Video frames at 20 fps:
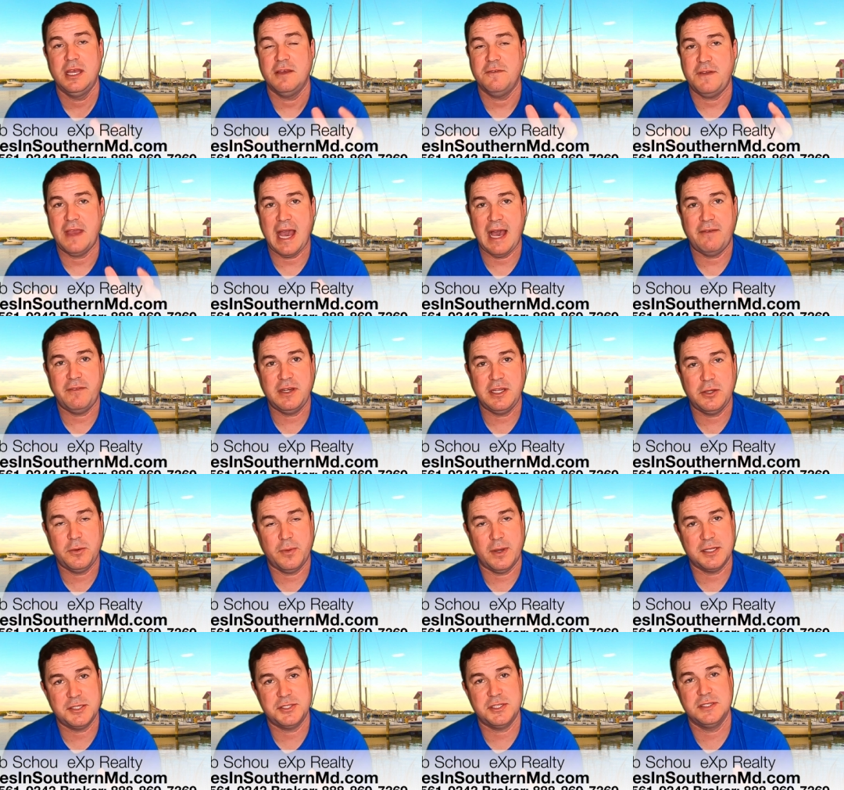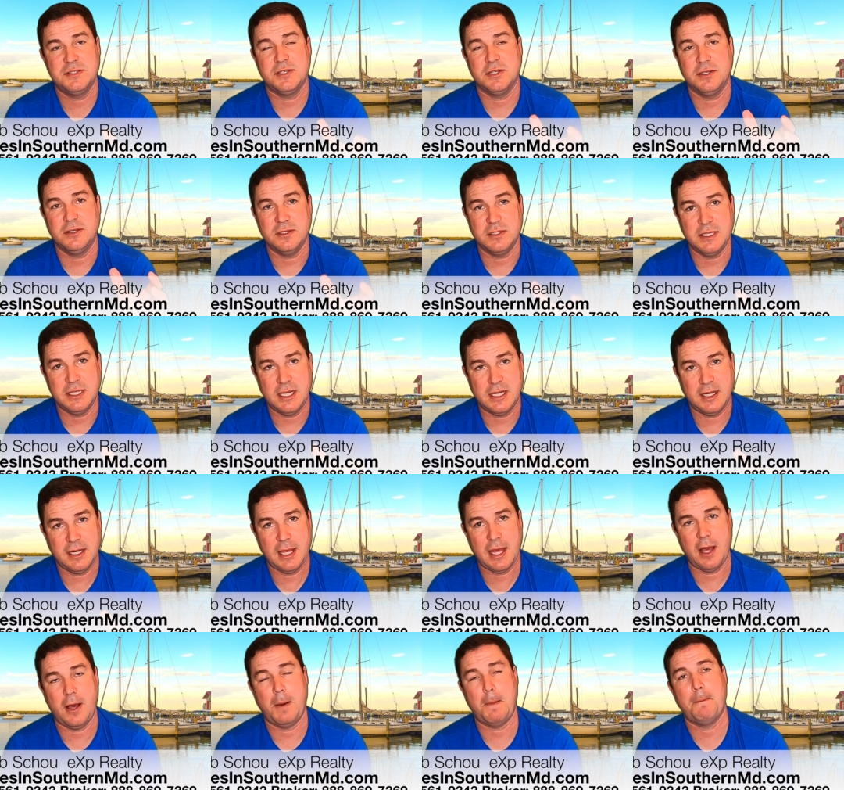If you have any questions or you need
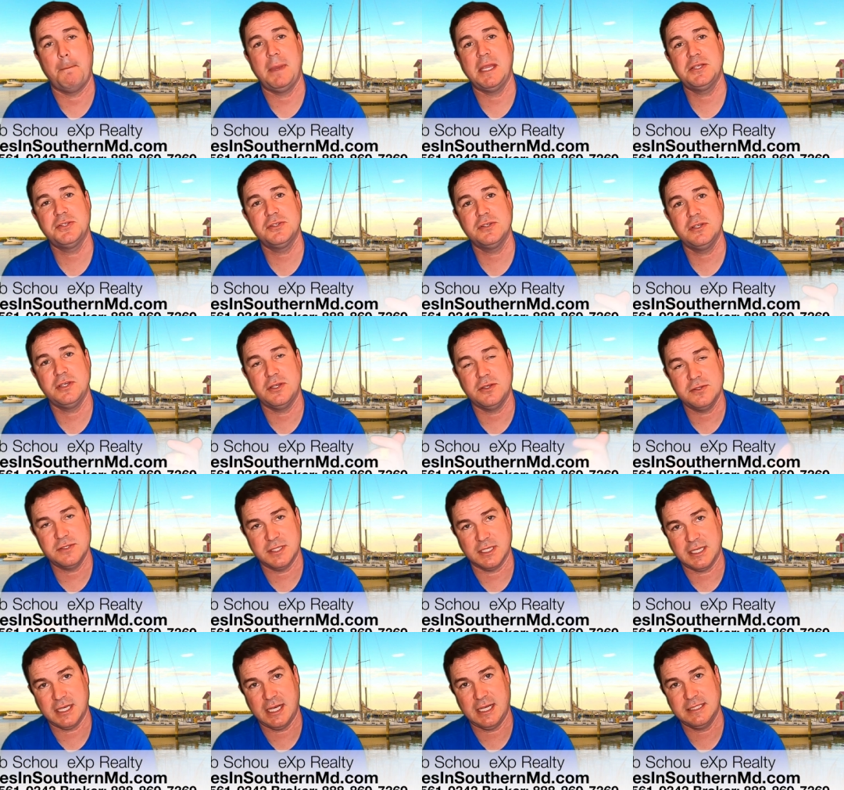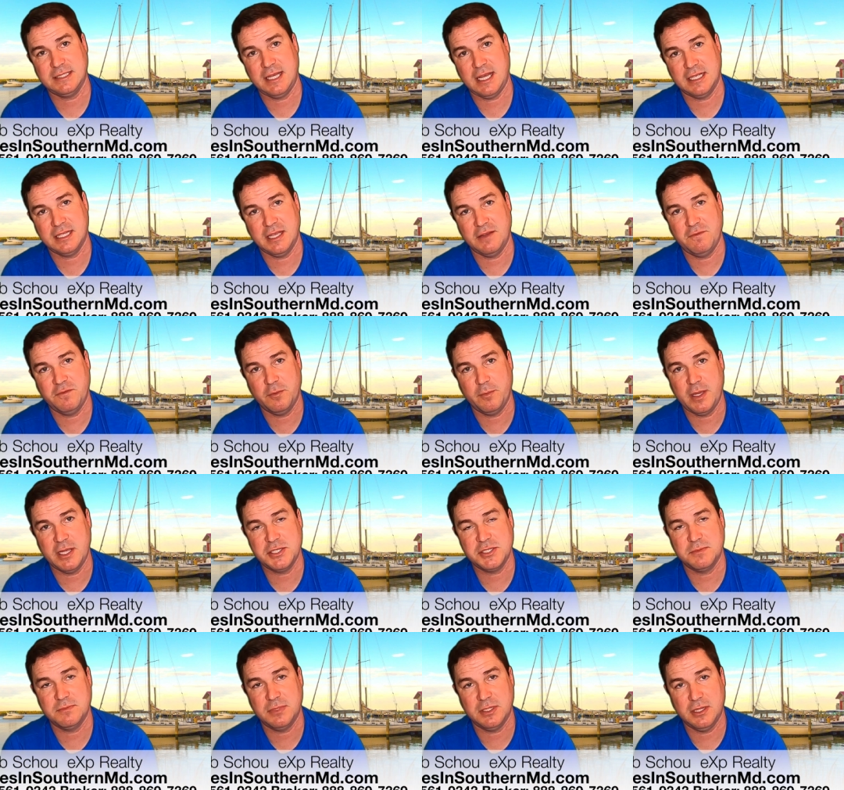any help, make sure you use the contact
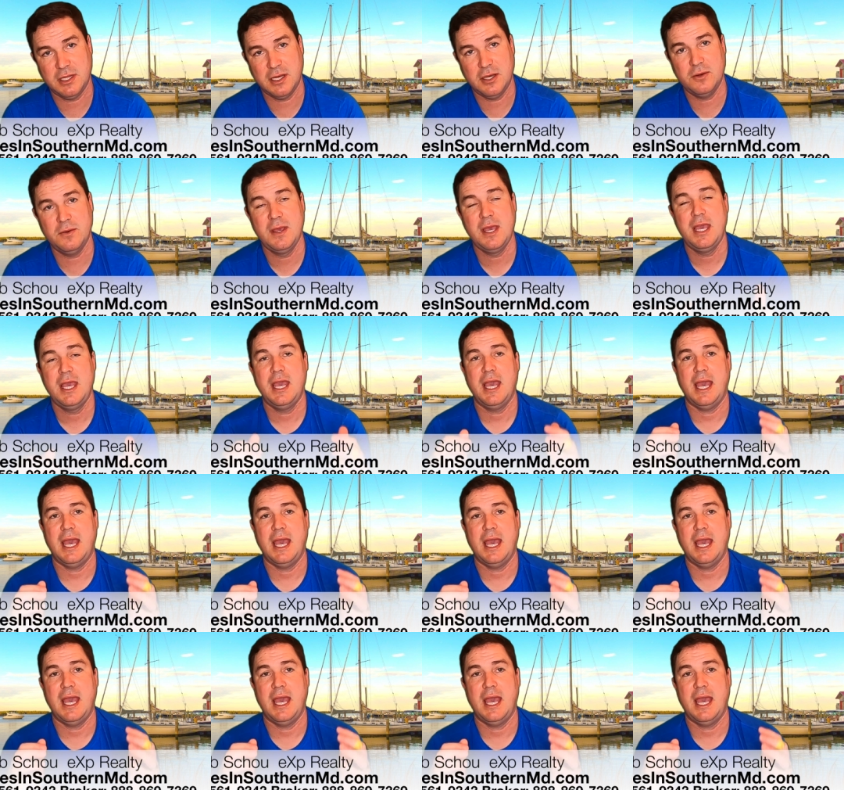information below